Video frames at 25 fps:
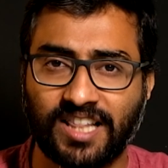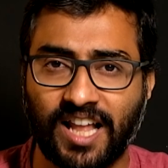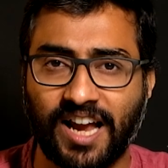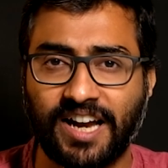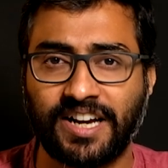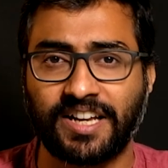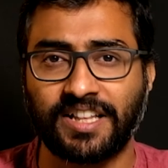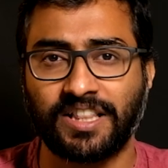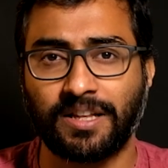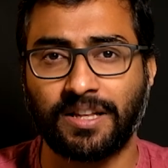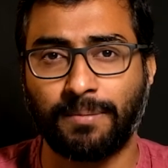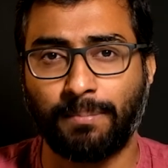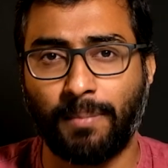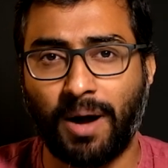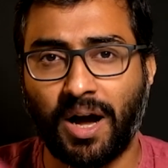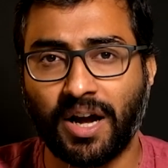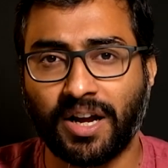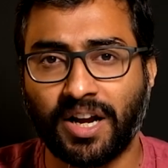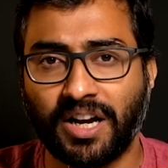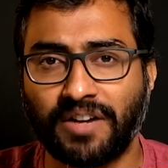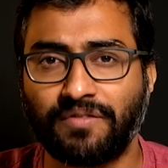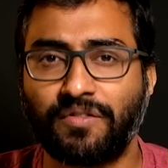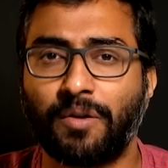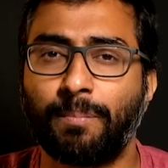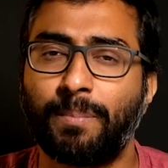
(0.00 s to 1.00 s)
light in the
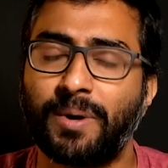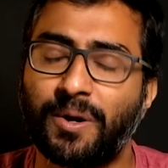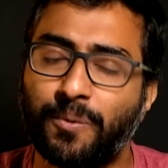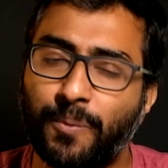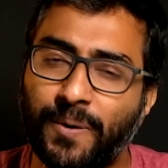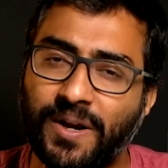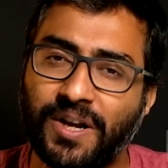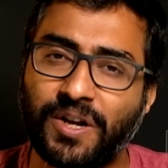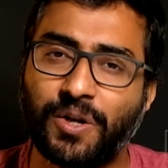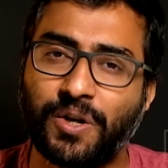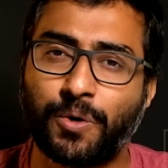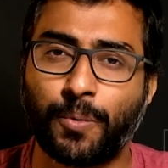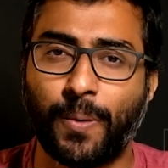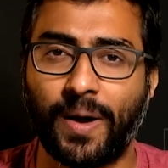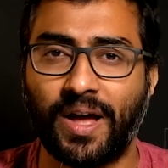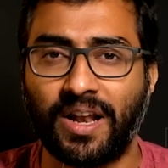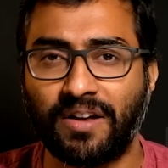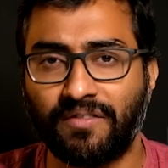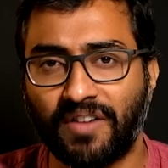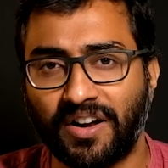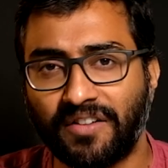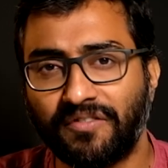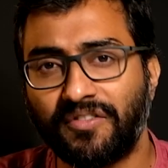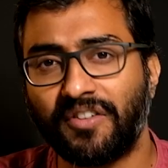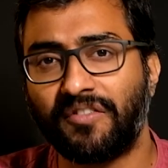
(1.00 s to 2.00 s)
market for between
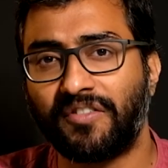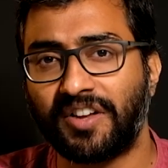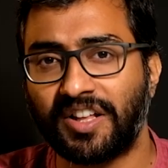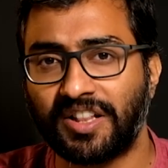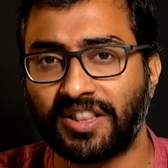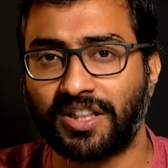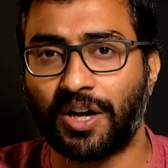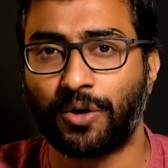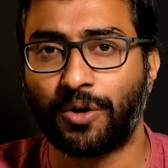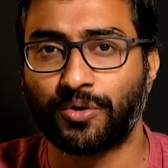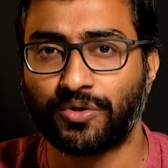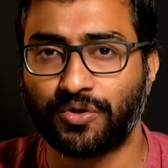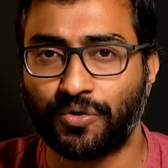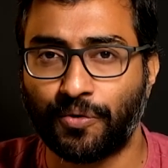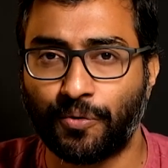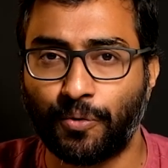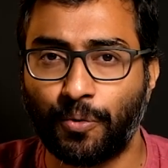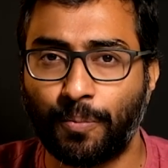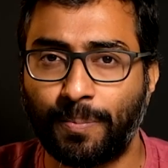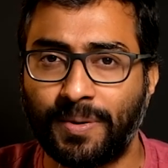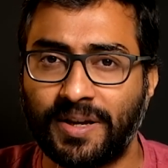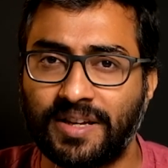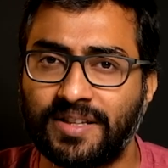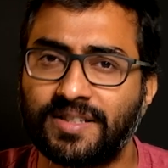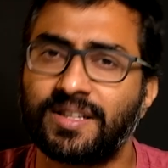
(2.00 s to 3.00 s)
12 and 15,000
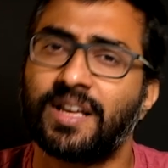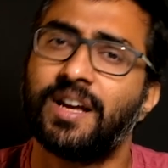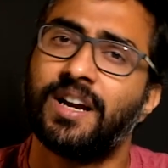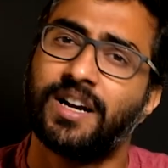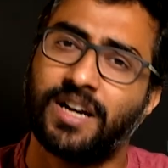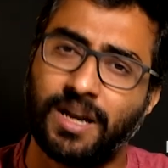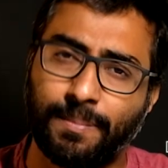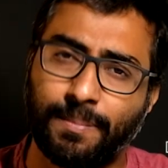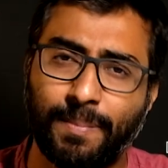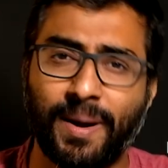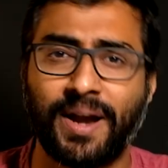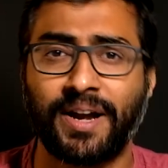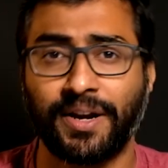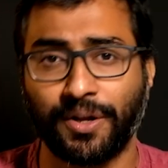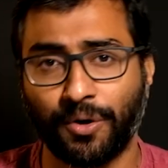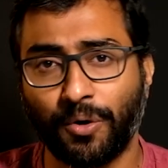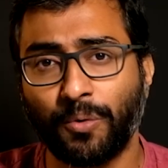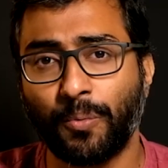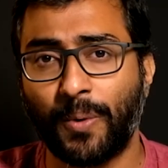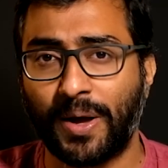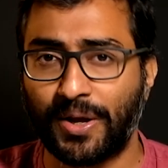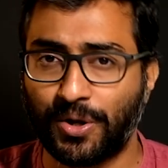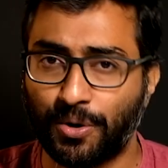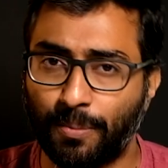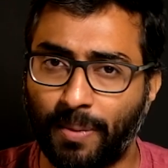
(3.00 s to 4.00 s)
rupees depending
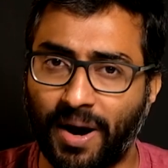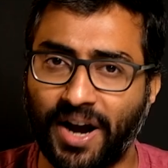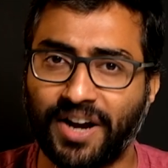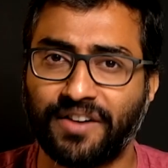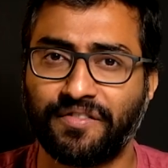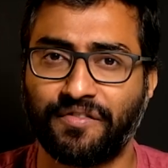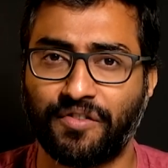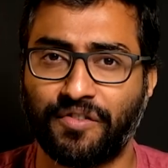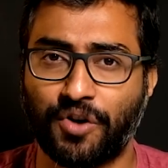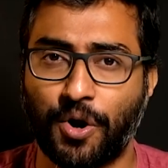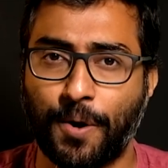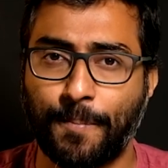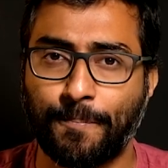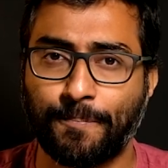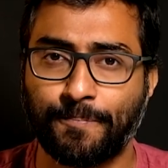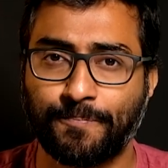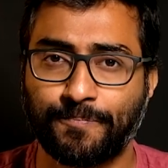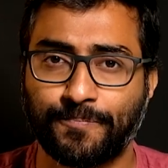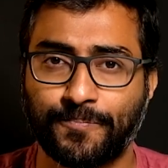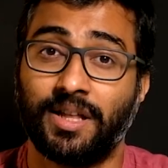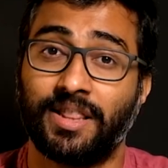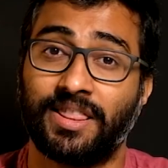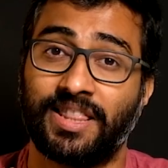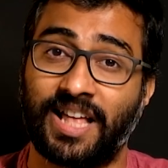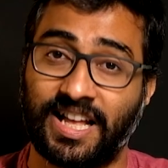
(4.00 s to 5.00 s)
on where you buy it from.
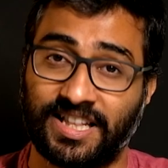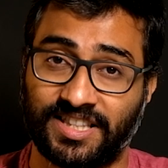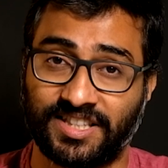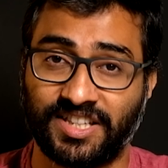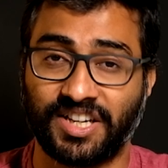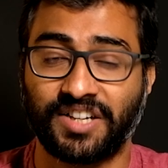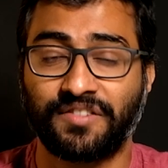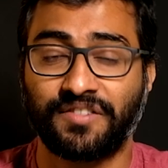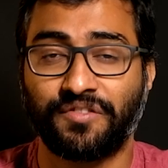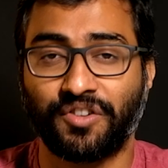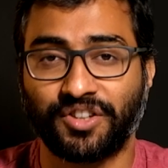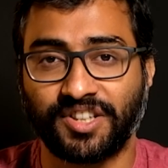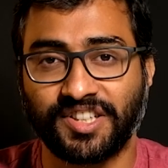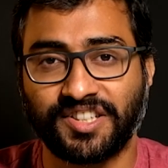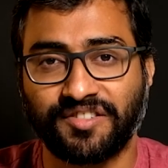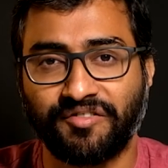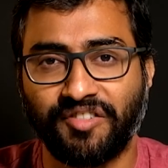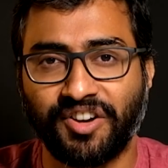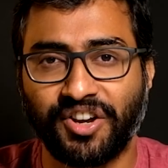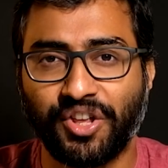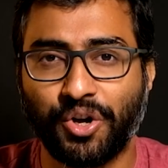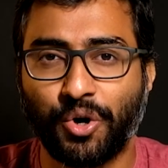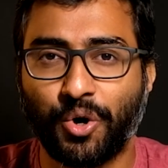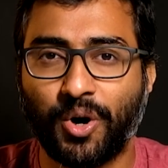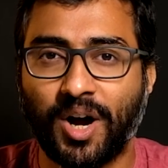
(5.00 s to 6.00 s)
That's it for this
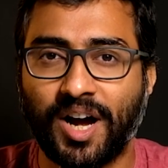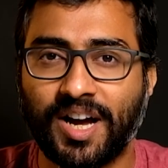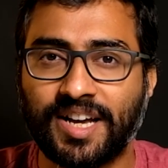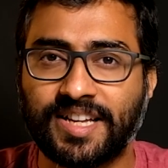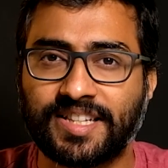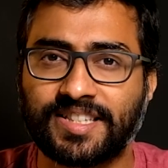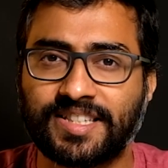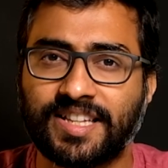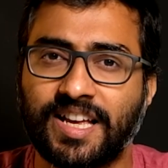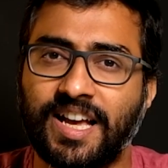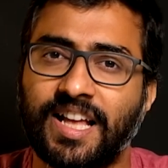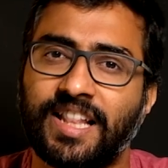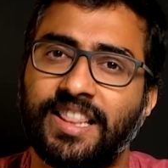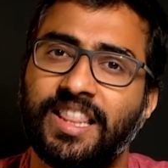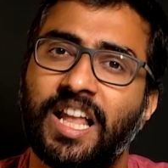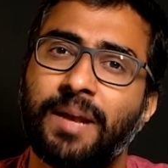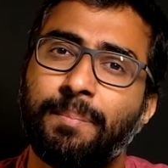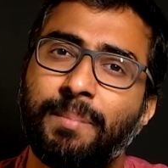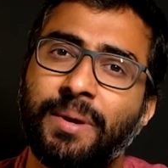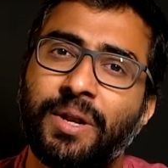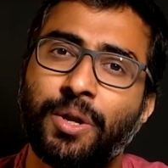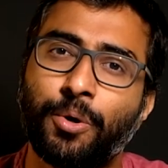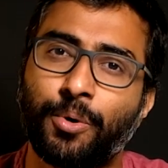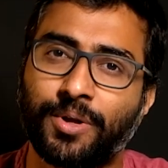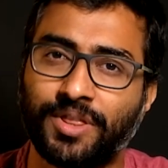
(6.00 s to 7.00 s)
video, guys. Let
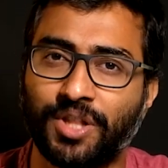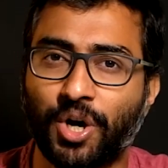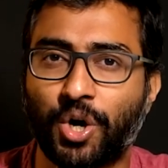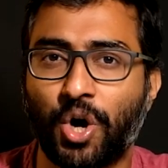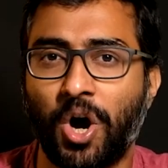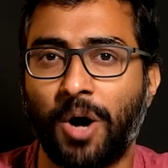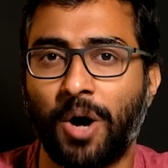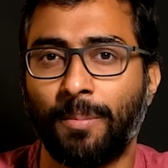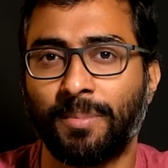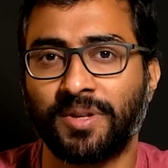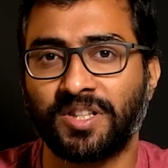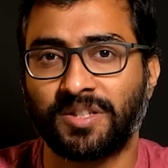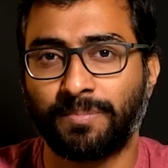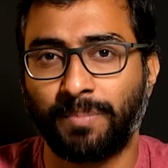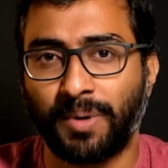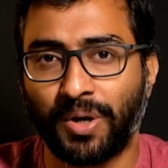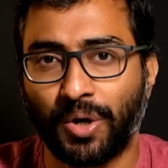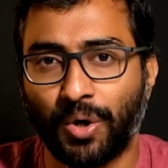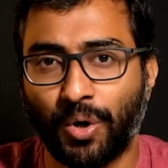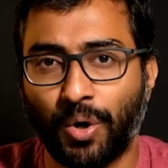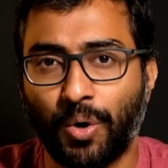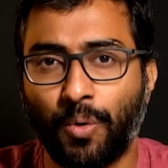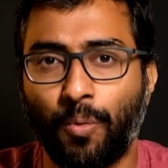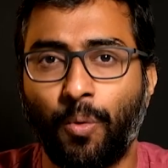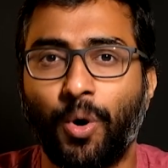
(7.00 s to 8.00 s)
me know in the comments
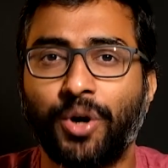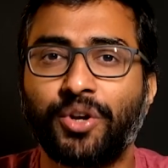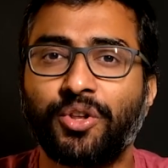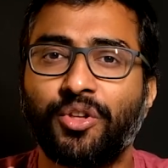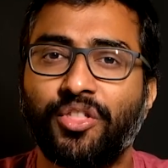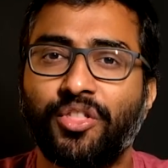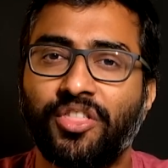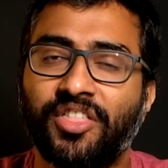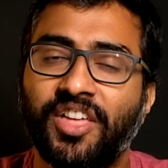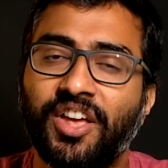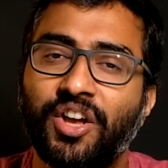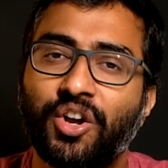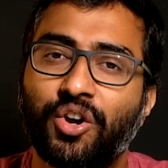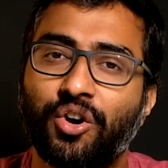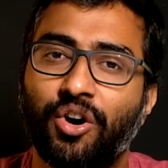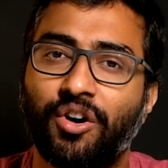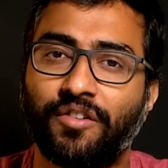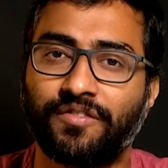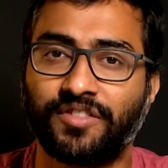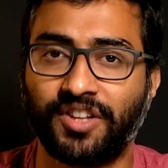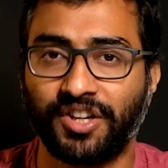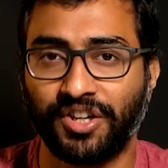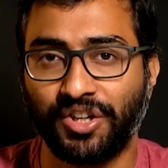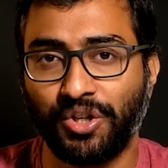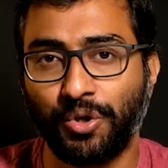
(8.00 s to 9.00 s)
below what you think
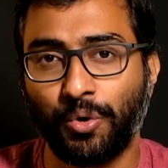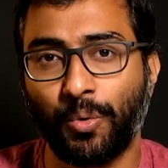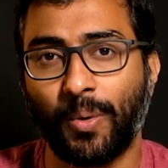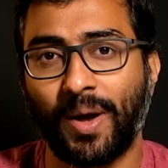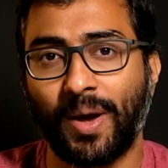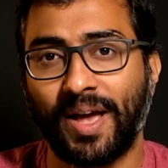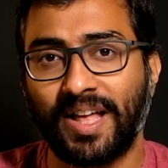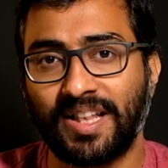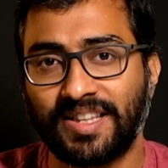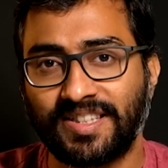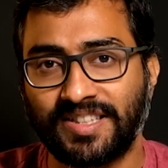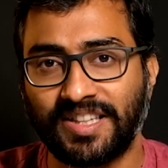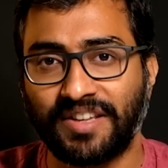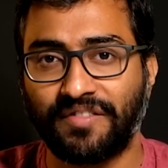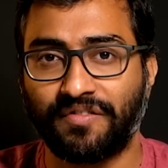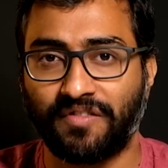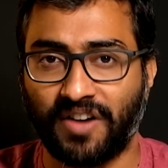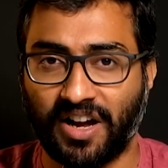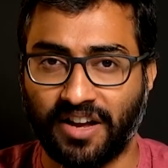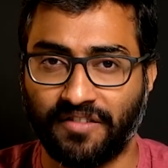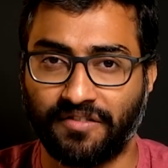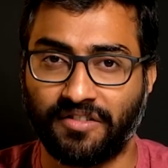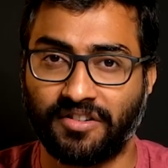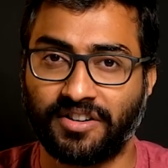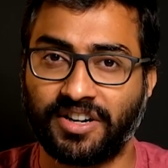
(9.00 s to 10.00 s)
of the new
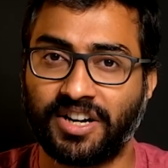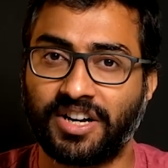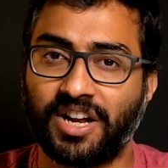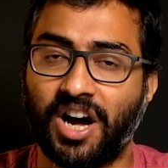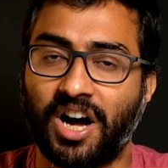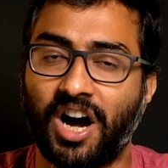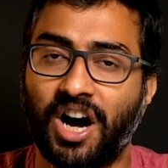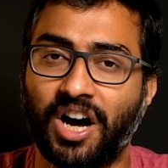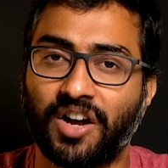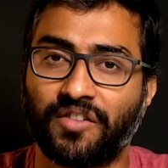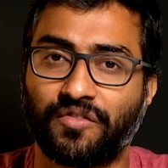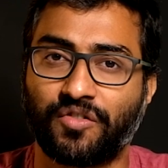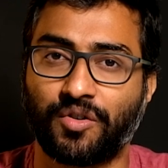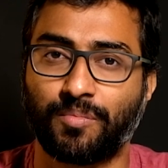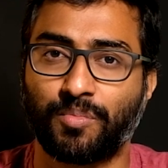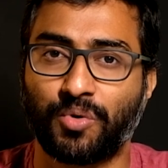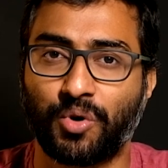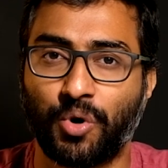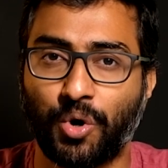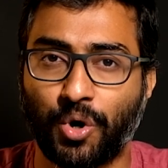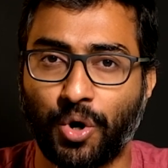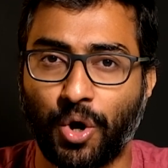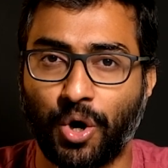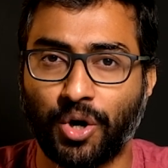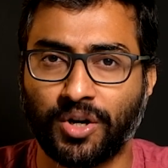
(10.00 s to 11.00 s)
LC500R from
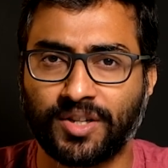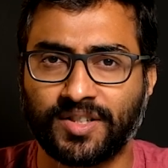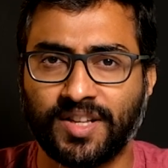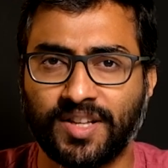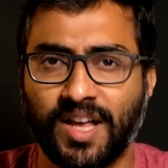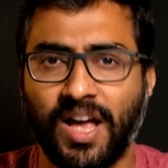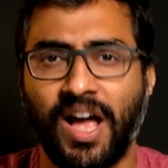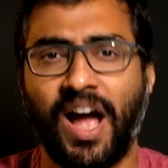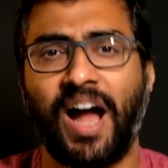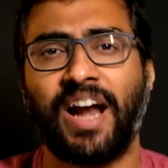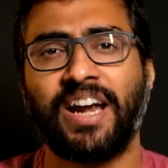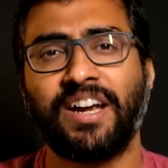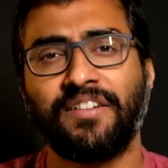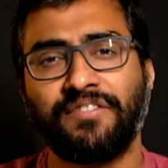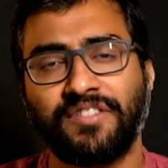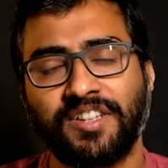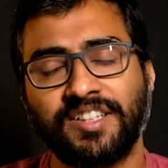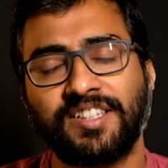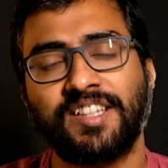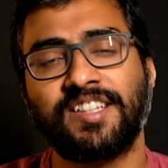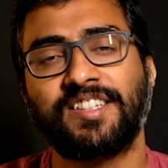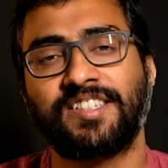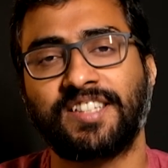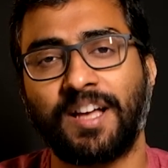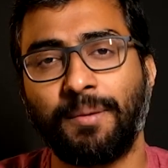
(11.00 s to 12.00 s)
Godox and if
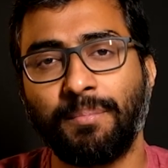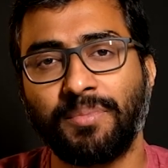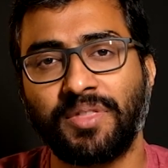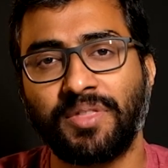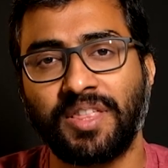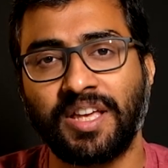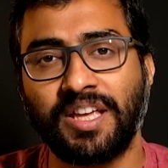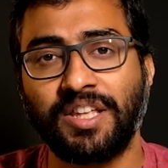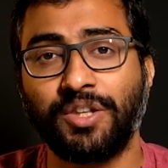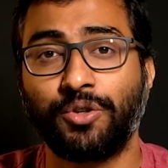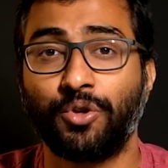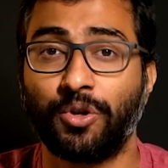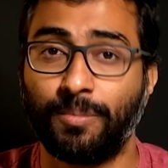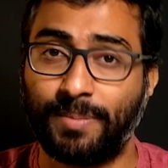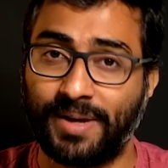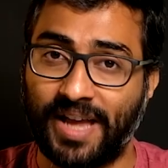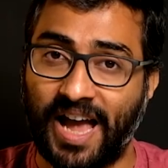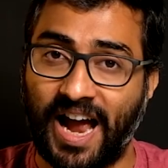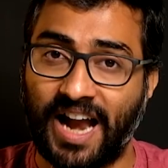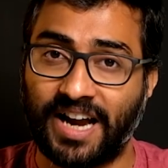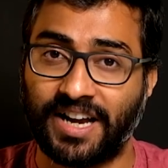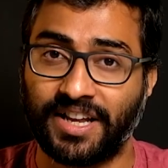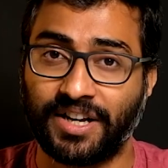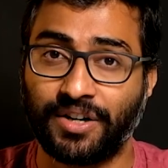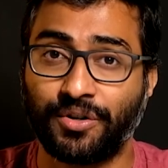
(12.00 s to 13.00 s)
this is something you'll be
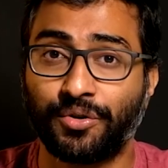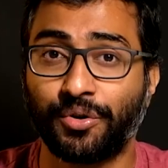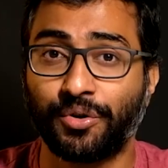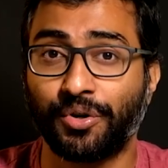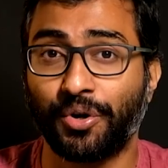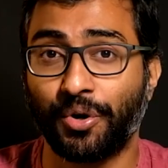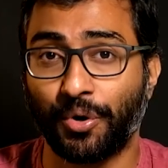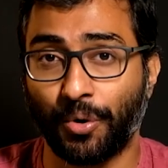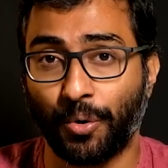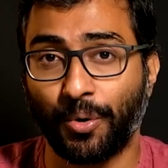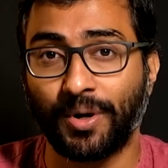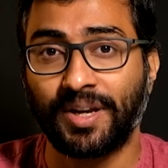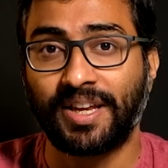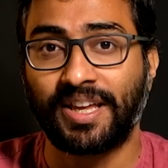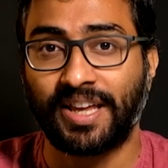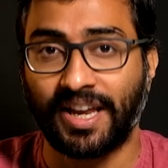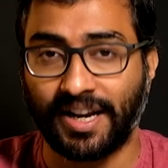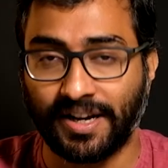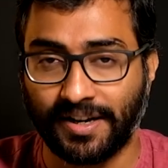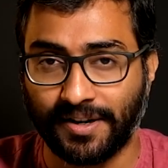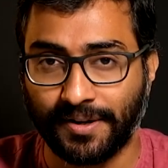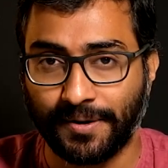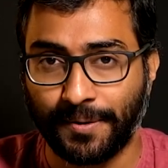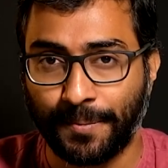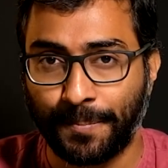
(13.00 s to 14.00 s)
adding to your own
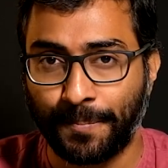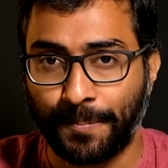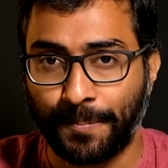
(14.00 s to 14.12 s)
kit.